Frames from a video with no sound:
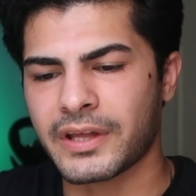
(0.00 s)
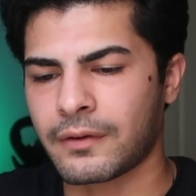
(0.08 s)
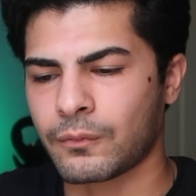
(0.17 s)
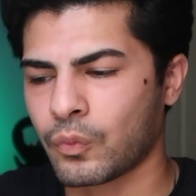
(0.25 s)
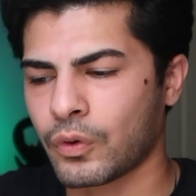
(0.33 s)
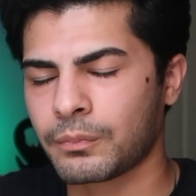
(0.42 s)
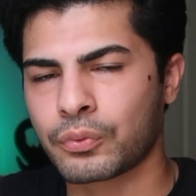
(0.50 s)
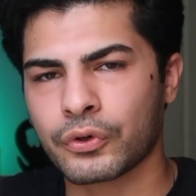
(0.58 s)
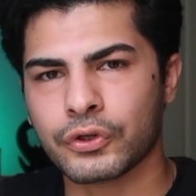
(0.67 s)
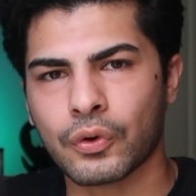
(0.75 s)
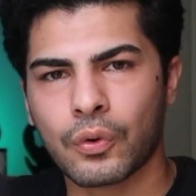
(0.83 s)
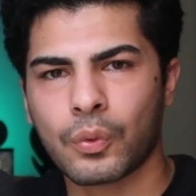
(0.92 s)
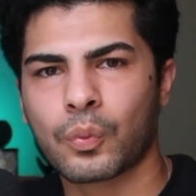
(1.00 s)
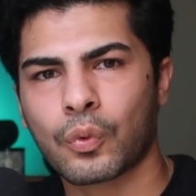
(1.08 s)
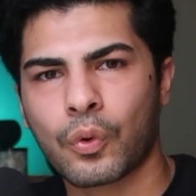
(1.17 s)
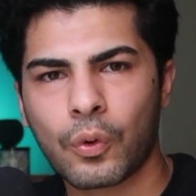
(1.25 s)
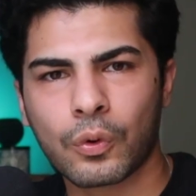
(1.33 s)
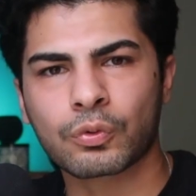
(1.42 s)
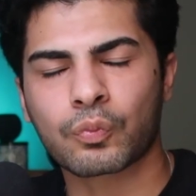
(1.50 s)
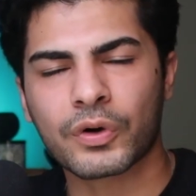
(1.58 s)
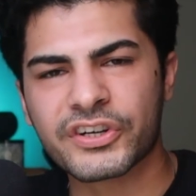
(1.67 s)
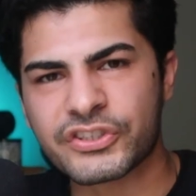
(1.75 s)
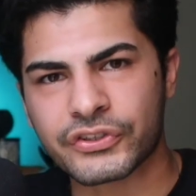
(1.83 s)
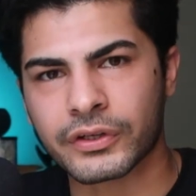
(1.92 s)
that 1.0 old
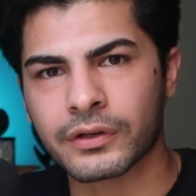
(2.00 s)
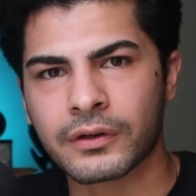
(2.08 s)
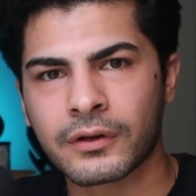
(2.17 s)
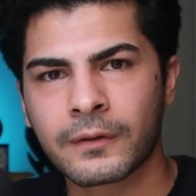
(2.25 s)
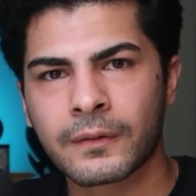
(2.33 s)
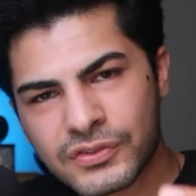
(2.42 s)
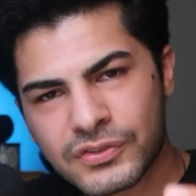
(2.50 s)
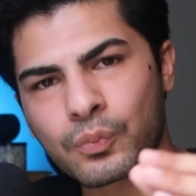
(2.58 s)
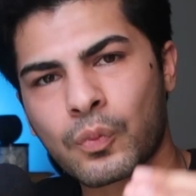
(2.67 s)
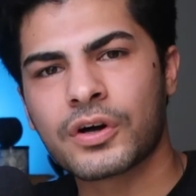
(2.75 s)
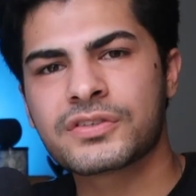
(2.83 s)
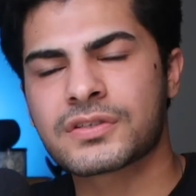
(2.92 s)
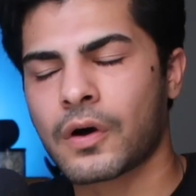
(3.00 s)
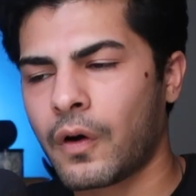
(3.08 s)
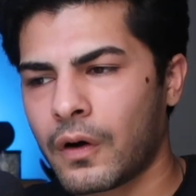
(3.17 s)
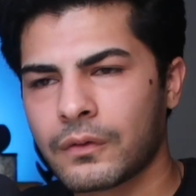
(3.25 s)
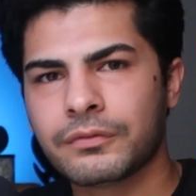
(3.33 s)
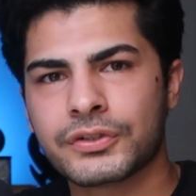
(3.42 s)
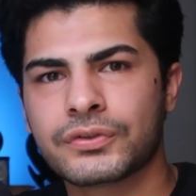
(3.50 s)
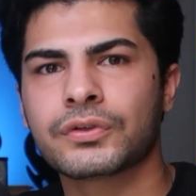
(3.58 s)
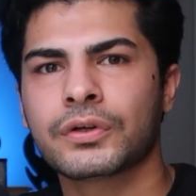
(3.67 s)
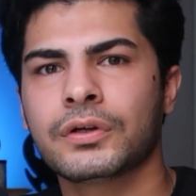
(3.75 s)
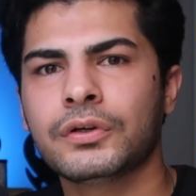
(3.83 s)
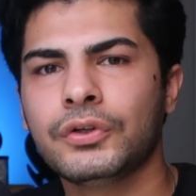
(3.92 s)
version. This was always
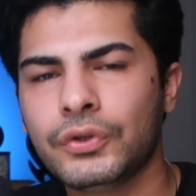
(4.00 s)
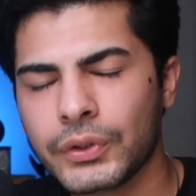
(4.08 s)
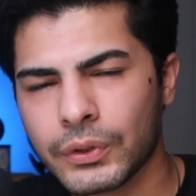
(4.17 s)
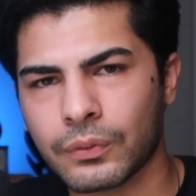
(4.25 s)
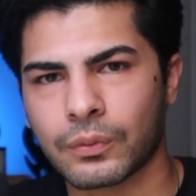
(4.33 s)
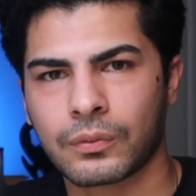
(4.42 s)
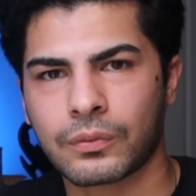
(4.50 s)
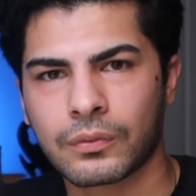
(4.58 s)
you.